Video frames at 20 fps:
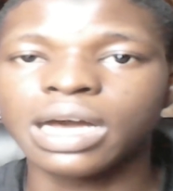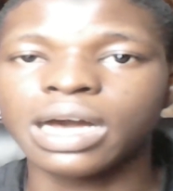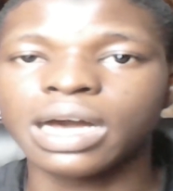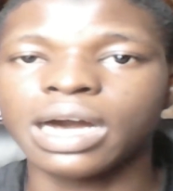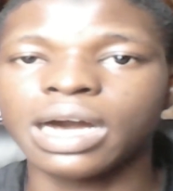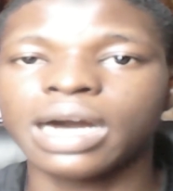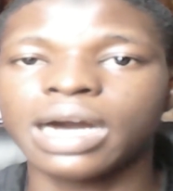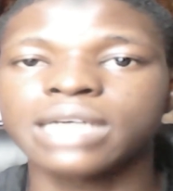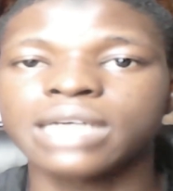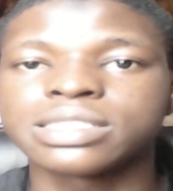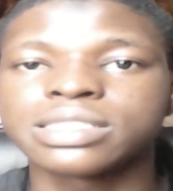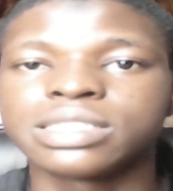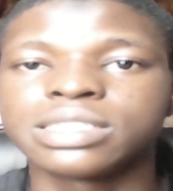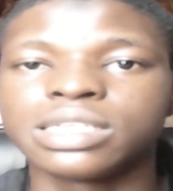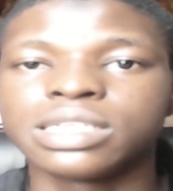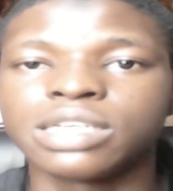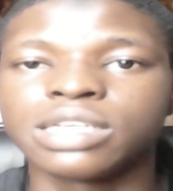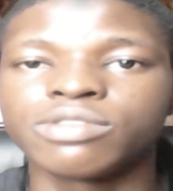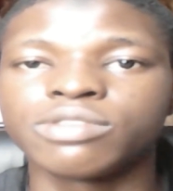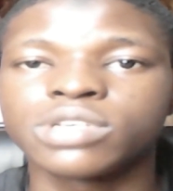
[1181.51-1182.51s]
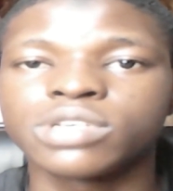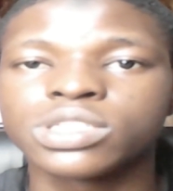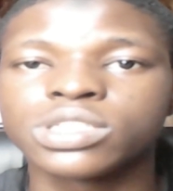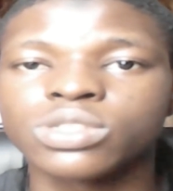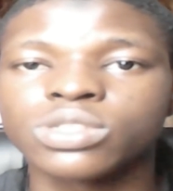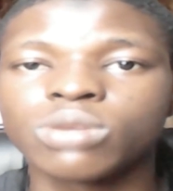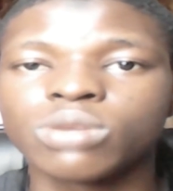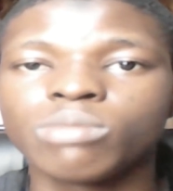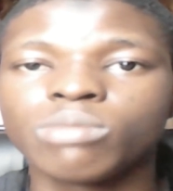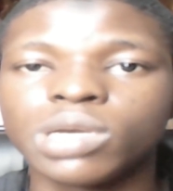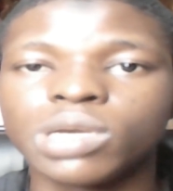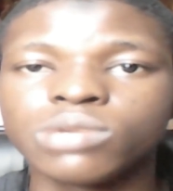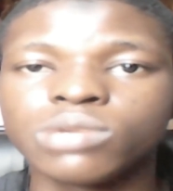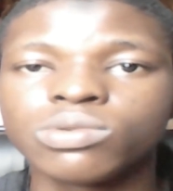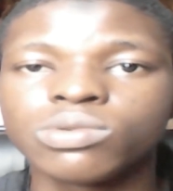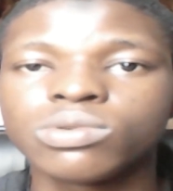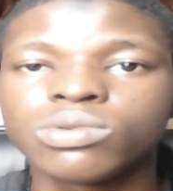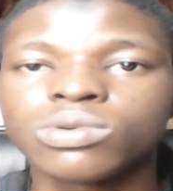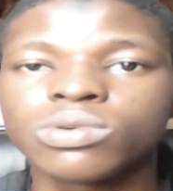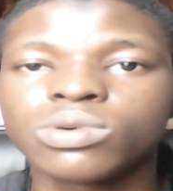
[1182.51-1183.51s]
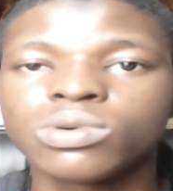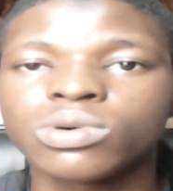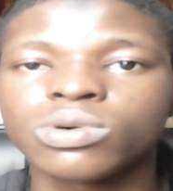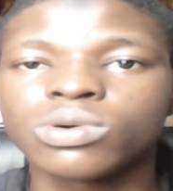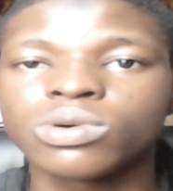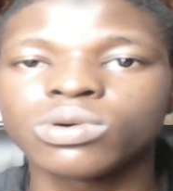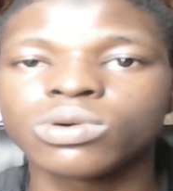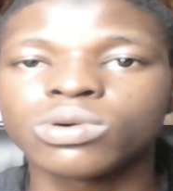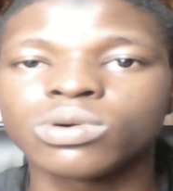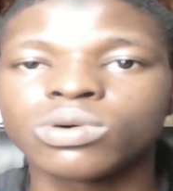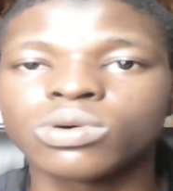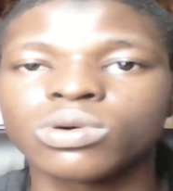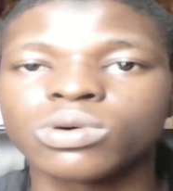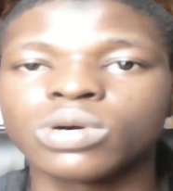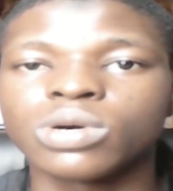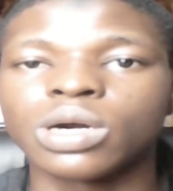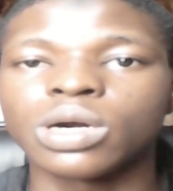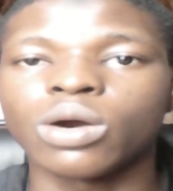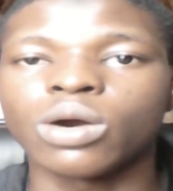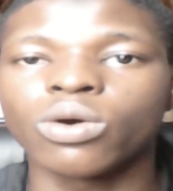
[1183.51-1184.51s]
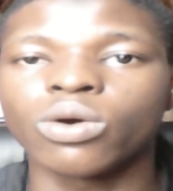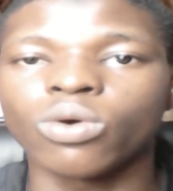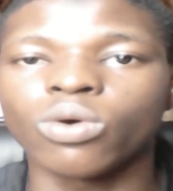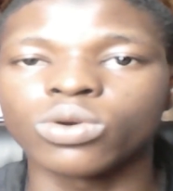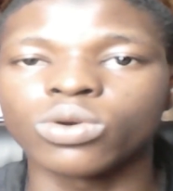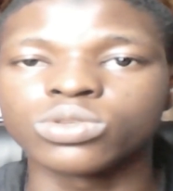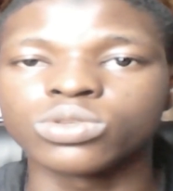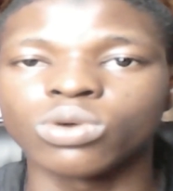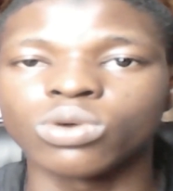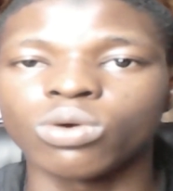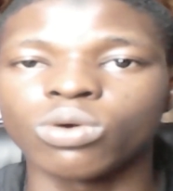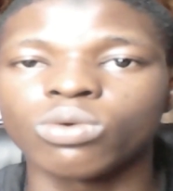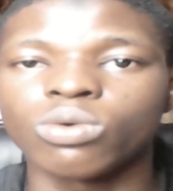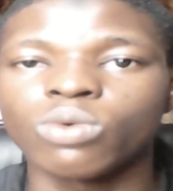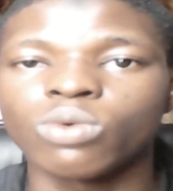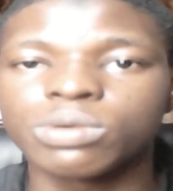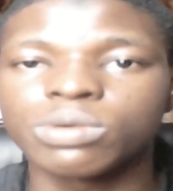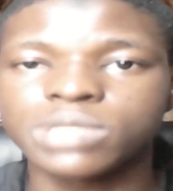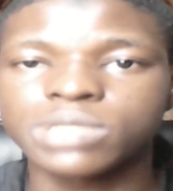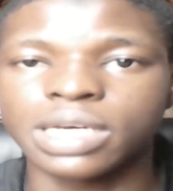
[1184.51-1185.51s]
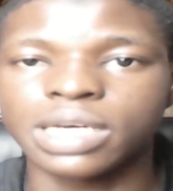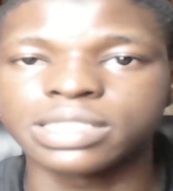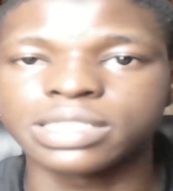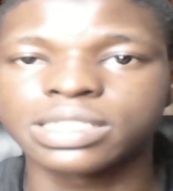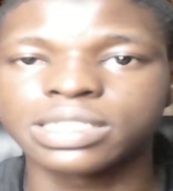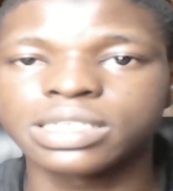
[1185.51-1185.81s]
as the navigation menu on your website.